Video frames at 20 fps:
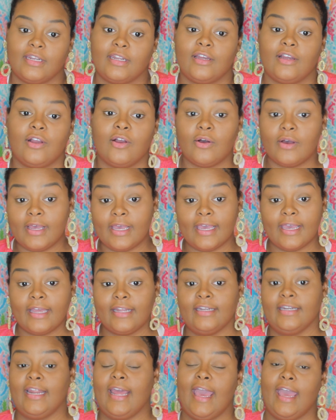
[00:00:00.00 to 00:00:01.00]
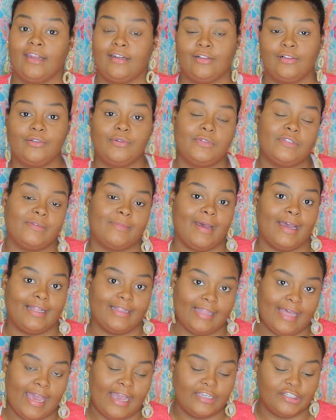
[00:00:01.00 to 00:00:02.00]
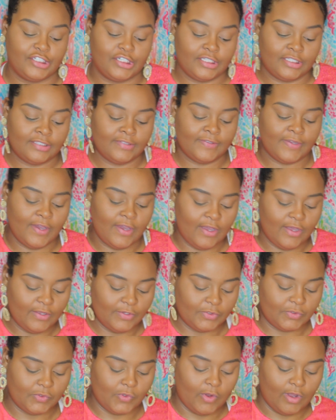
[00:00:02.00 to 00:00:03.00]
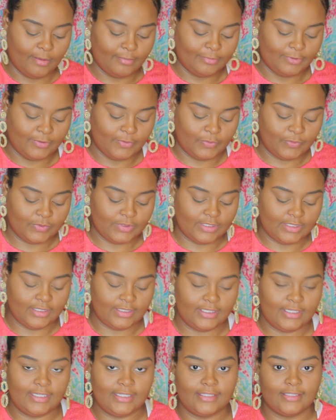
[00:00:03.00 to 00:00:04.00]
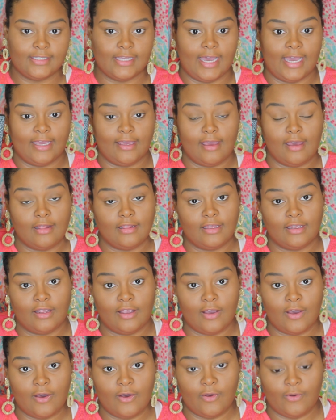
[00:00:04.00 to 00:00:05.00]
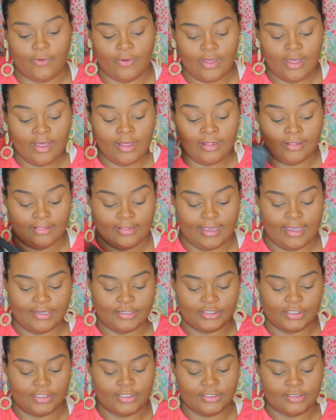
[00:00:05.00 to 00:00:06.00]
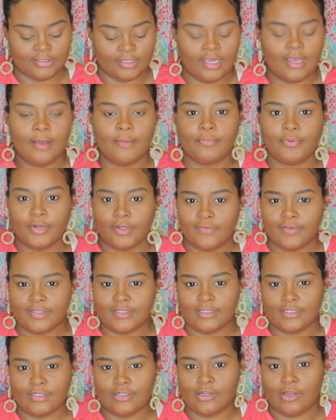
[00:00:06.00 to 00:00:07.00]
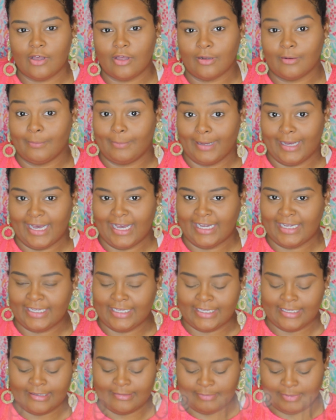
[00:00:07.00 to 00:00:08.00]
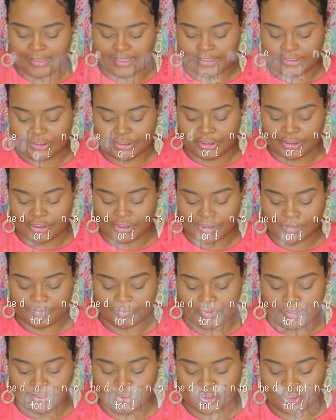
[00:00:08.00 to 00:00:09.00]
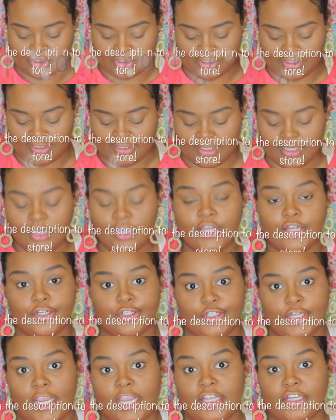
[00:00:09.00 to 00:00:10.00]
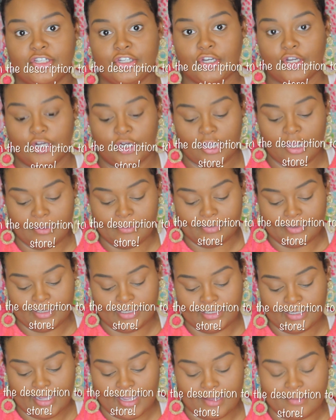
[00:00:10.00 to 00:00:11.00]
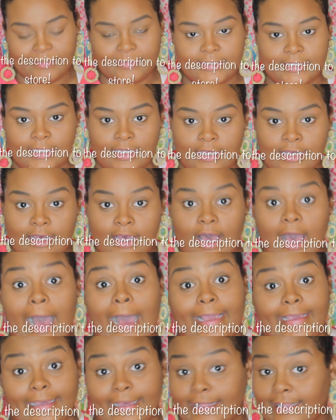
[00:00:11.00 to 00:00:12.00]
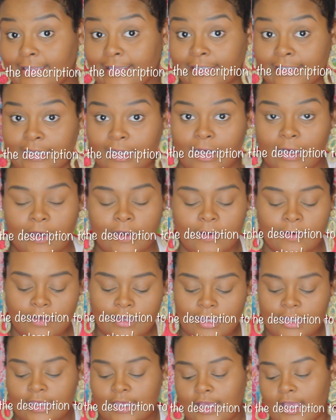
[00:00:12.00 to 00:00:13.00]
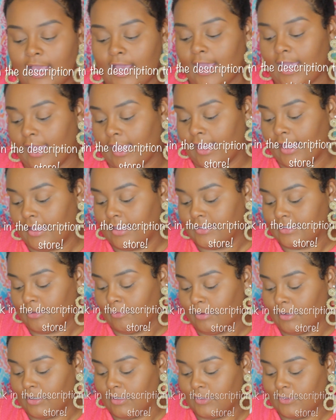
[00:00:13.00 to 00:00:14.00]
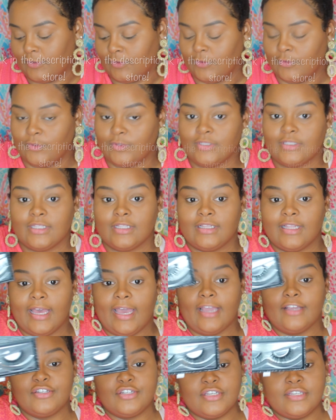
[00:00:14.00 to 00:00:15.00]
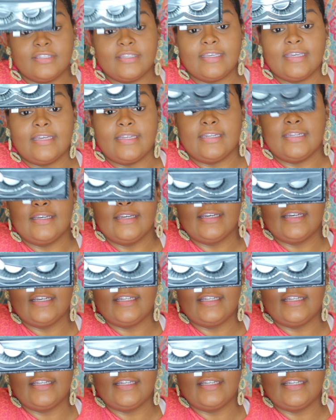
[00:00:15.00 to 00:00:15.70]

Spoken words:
going to go ahead and add glue to my lashes. So I'm using these IL & Co. lashes, previously called Bahi, but she just recently changed her company name to IL & Co. And I'm going to use the lashes in